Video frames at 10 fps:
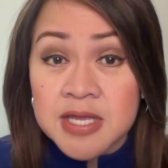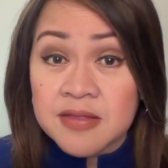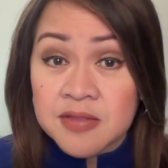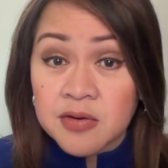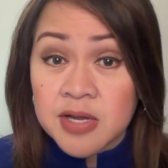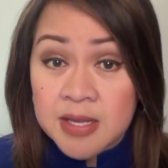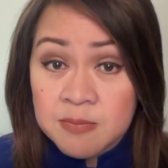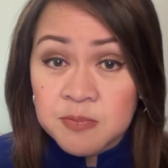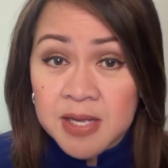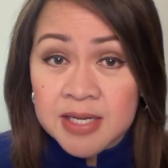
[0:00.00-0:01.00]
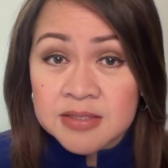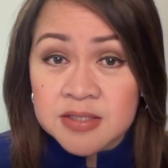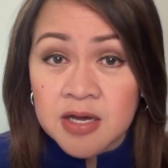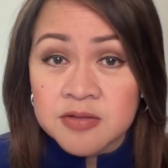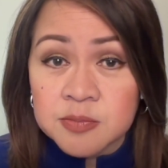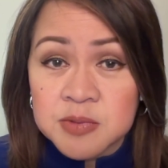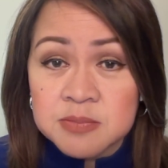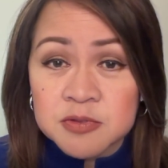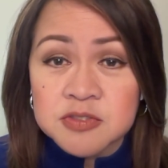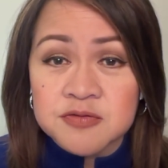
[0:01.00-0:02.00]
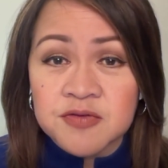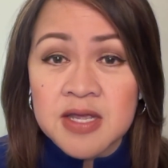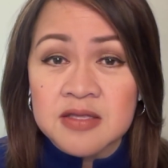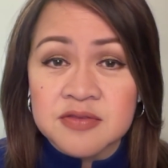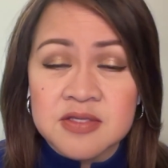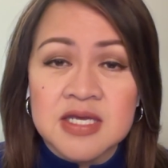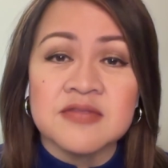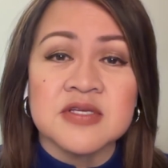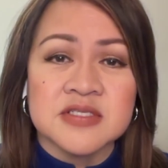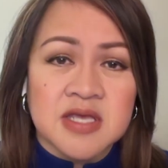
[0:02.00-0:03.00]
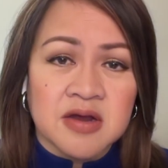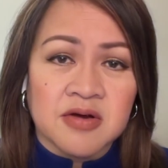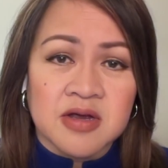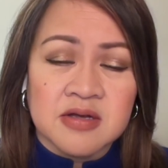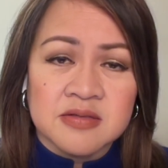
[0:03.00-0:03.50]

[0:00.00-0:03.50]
and their impact on the people's faith in this era?